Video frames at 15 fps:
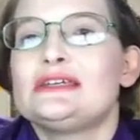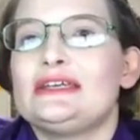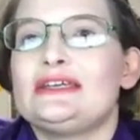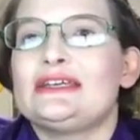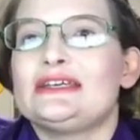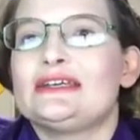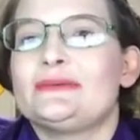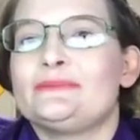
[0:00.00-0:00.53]

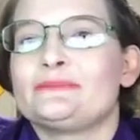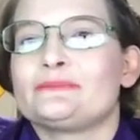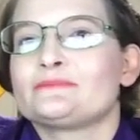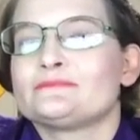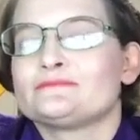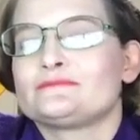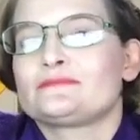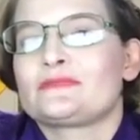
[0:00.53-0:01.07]
And
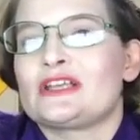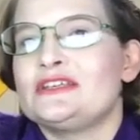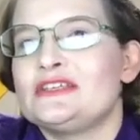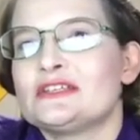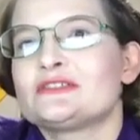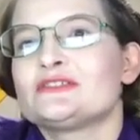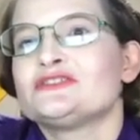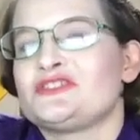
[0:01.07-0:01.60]

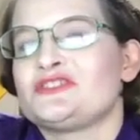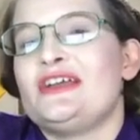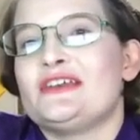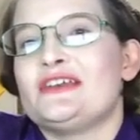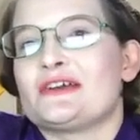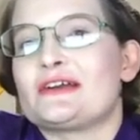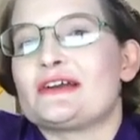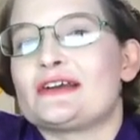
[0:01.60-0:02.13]
years
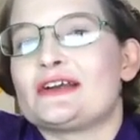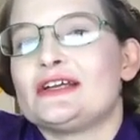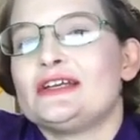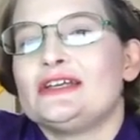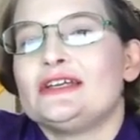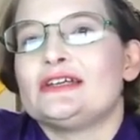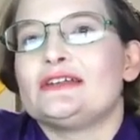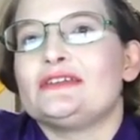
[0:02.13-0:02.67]
later,
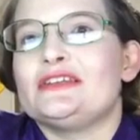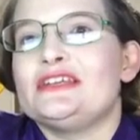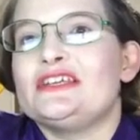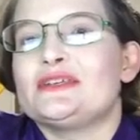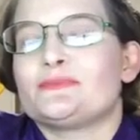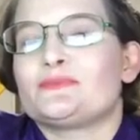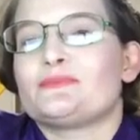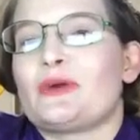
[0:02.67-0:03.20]
the
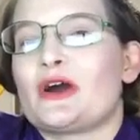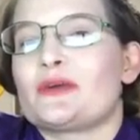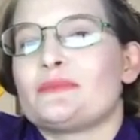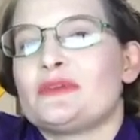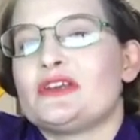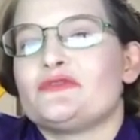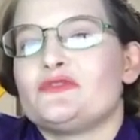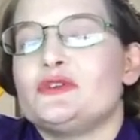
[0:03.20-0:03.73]

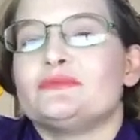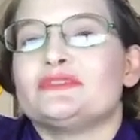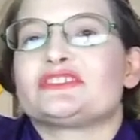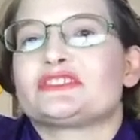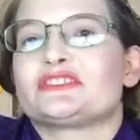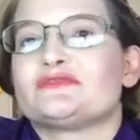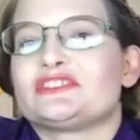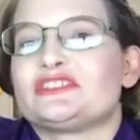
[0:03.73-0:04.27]
Department of Human
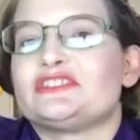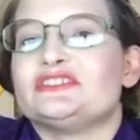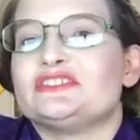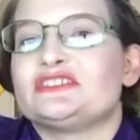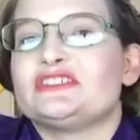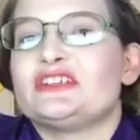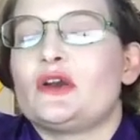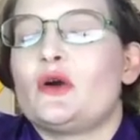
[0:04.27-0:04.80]

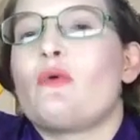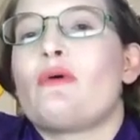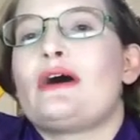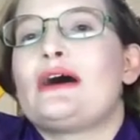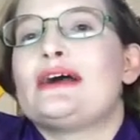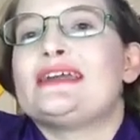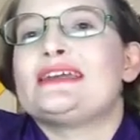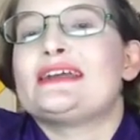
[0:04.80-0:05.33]
Services in
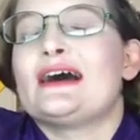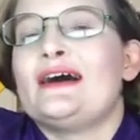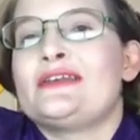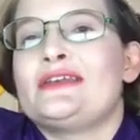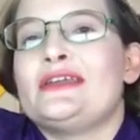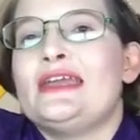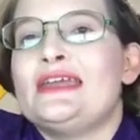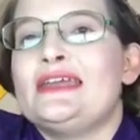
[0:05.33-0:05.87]
Hawaii got
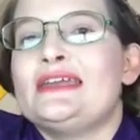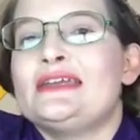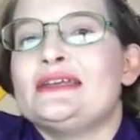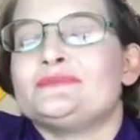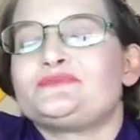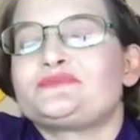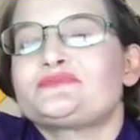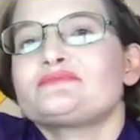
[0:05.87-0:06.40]
a
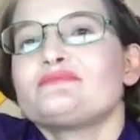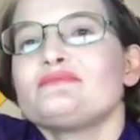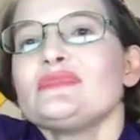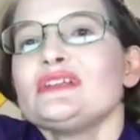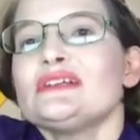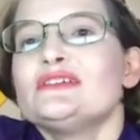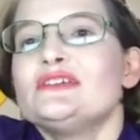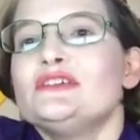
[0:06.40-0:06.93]

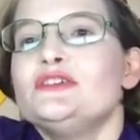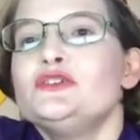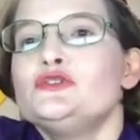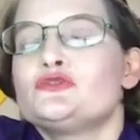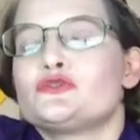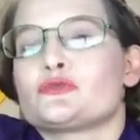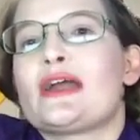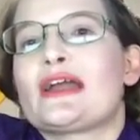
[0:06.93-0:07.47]
new
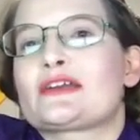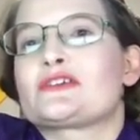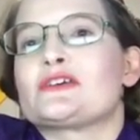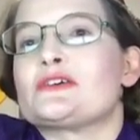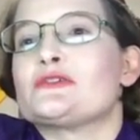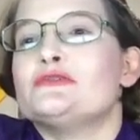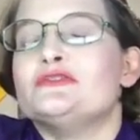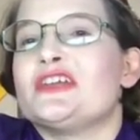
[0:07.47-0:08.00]

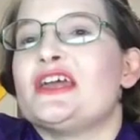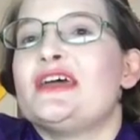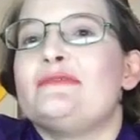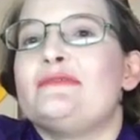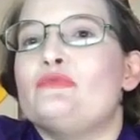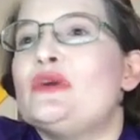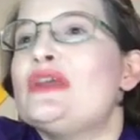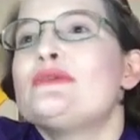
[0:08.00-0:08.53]
director who
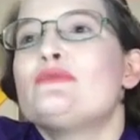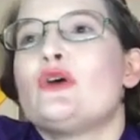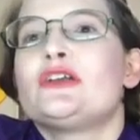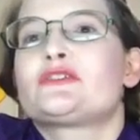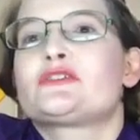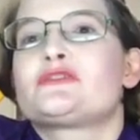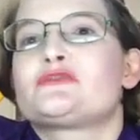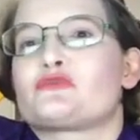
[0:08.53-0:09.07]
said, we
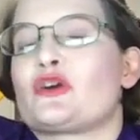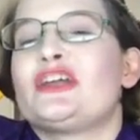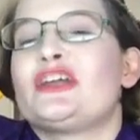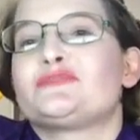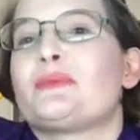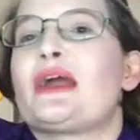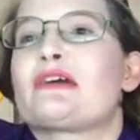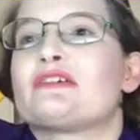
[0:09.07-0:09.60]
want
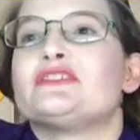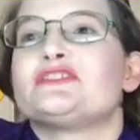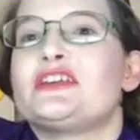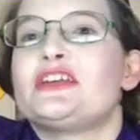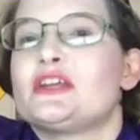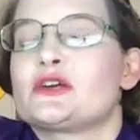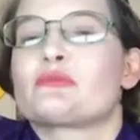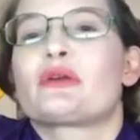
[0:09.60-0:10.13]
transparency
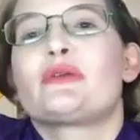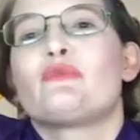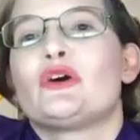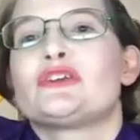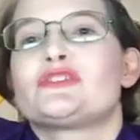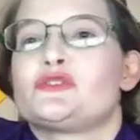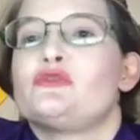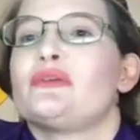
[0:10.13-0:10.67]
here. We
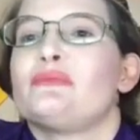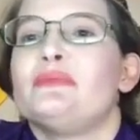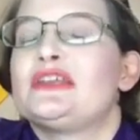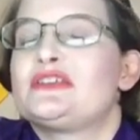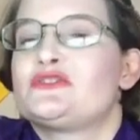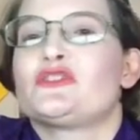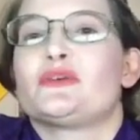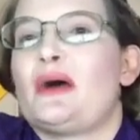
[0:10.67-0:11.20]
want to
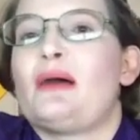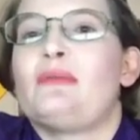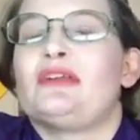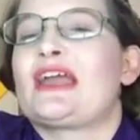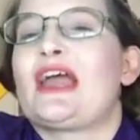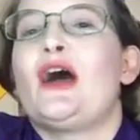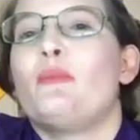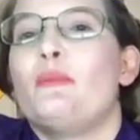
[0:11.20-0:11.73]
admit to the public
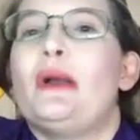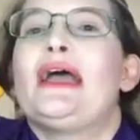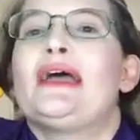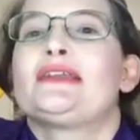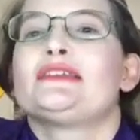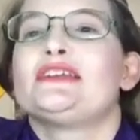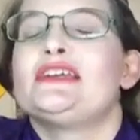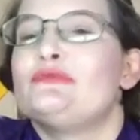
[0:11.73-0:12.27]
how
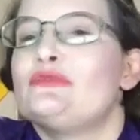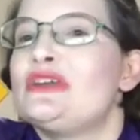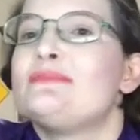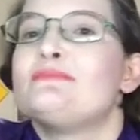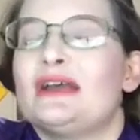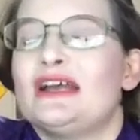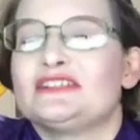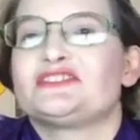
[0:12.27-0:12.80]
badly we
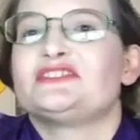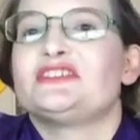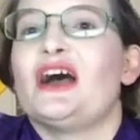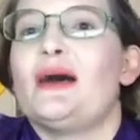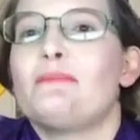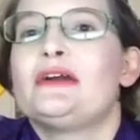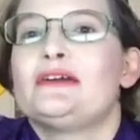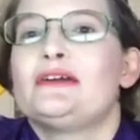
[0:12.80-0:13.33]
messed
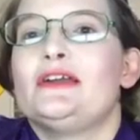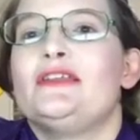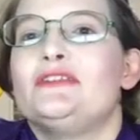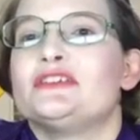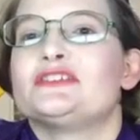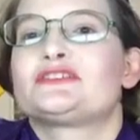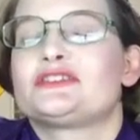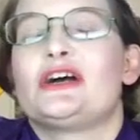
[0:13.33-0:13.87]
up in
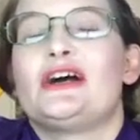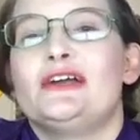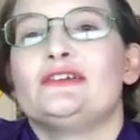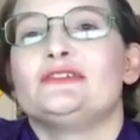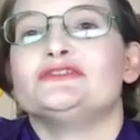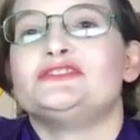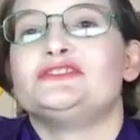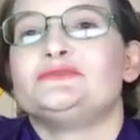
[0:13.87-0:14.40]
this
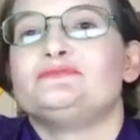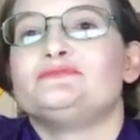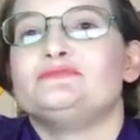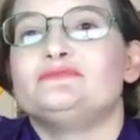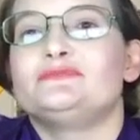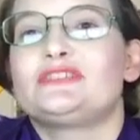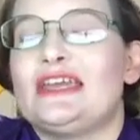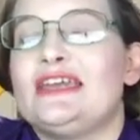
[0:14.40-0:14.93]
child's
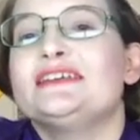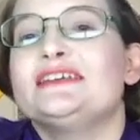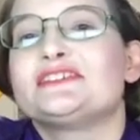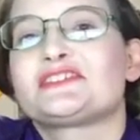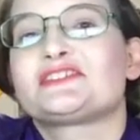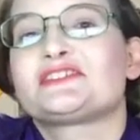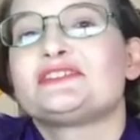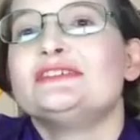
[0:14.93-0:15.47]

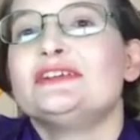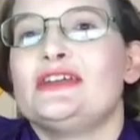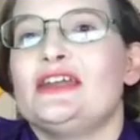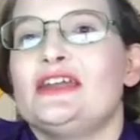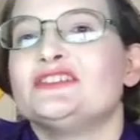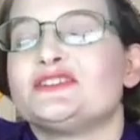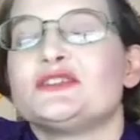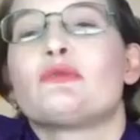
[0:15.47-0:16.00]
case.
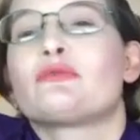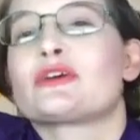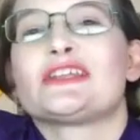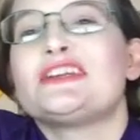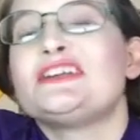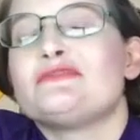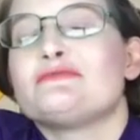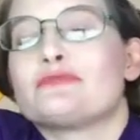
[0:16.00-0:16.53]
And so
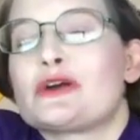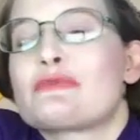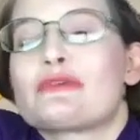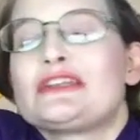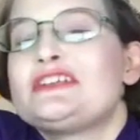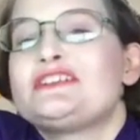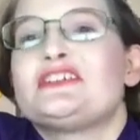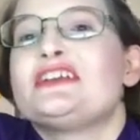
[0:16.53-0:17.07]
we're
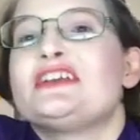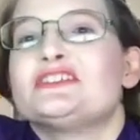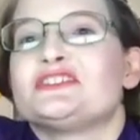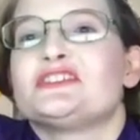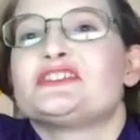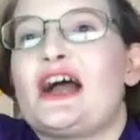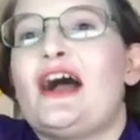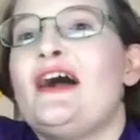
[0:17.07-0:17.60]
releasing his
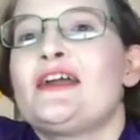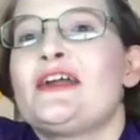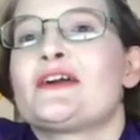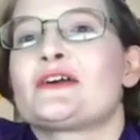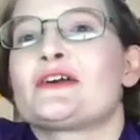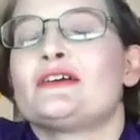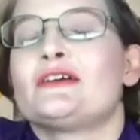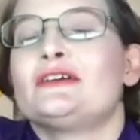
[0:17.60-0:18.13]

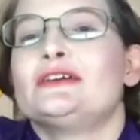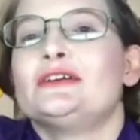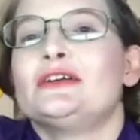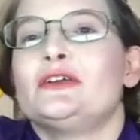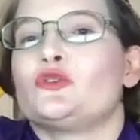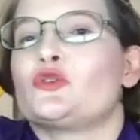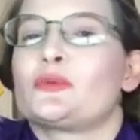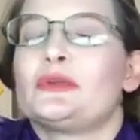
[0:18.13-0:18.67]
entire
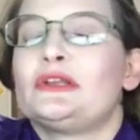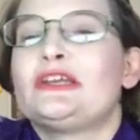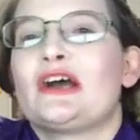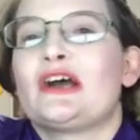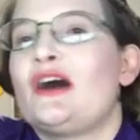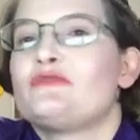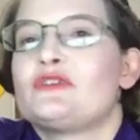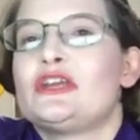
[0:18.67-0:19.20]
normally
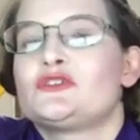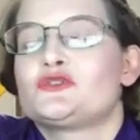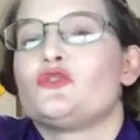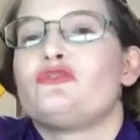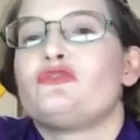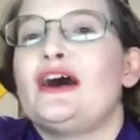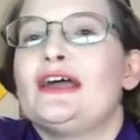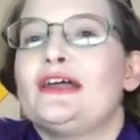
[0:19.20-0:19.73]
confidential
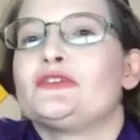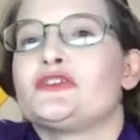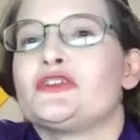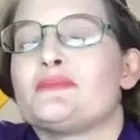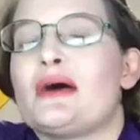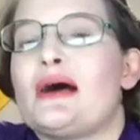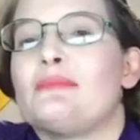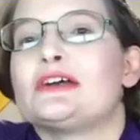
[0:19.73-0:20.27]
file to the
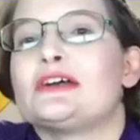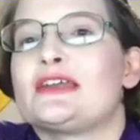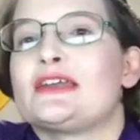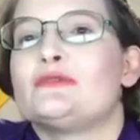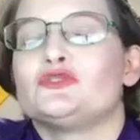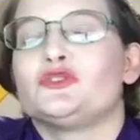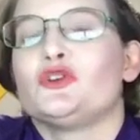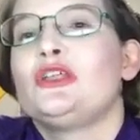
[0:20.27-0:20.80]
public. And
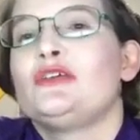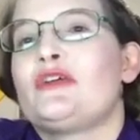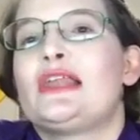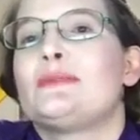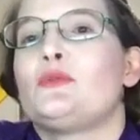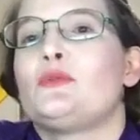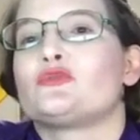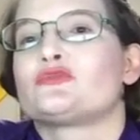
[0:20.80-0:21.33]
it was all
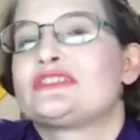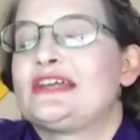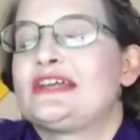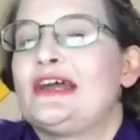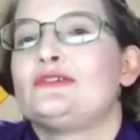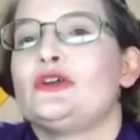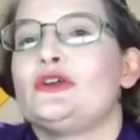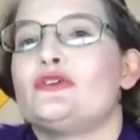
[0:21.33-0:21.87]
available for
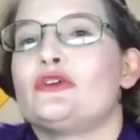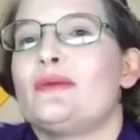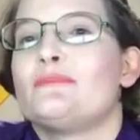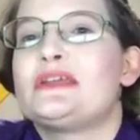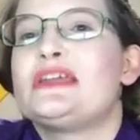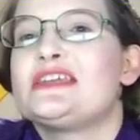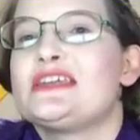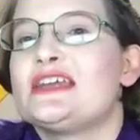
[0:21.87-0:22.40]
download on
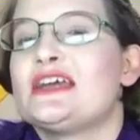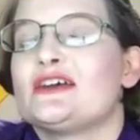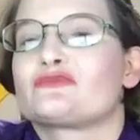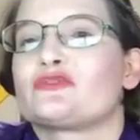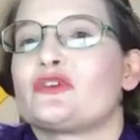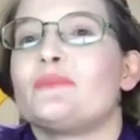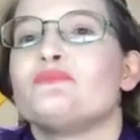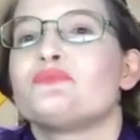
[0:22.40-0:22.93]
PDF
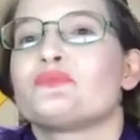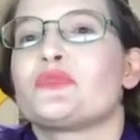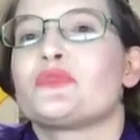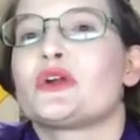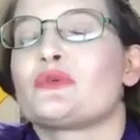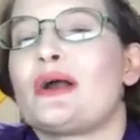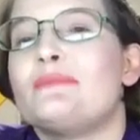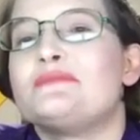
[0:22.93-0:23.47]
from
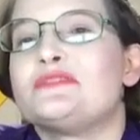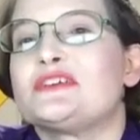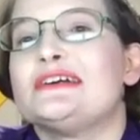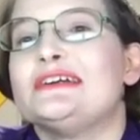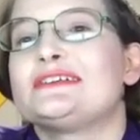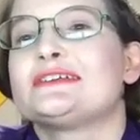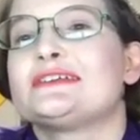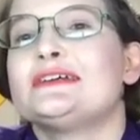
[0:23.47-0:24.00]
their
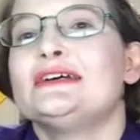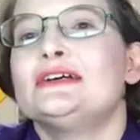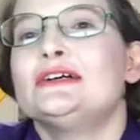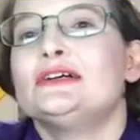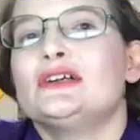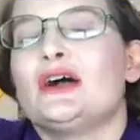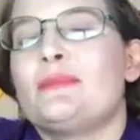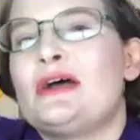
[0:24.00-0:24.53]
website,
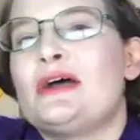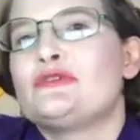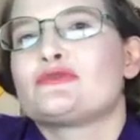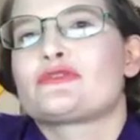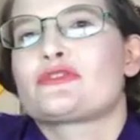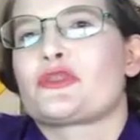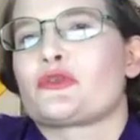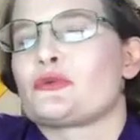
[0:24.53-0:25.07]
about
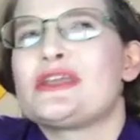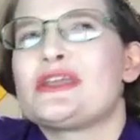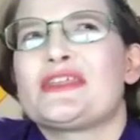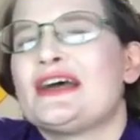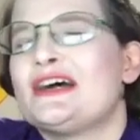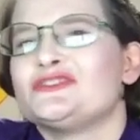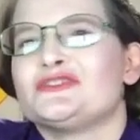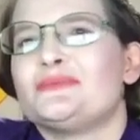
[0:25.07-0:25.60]

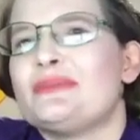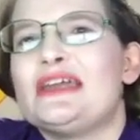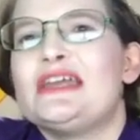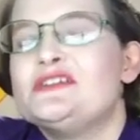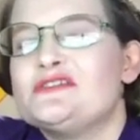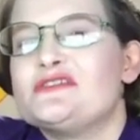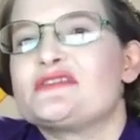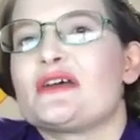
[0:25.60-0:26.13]
3,000
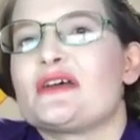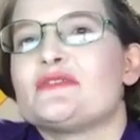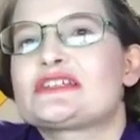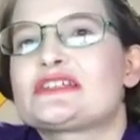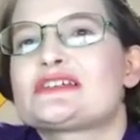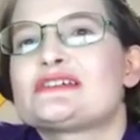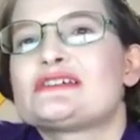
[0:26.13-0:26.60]
pages of it.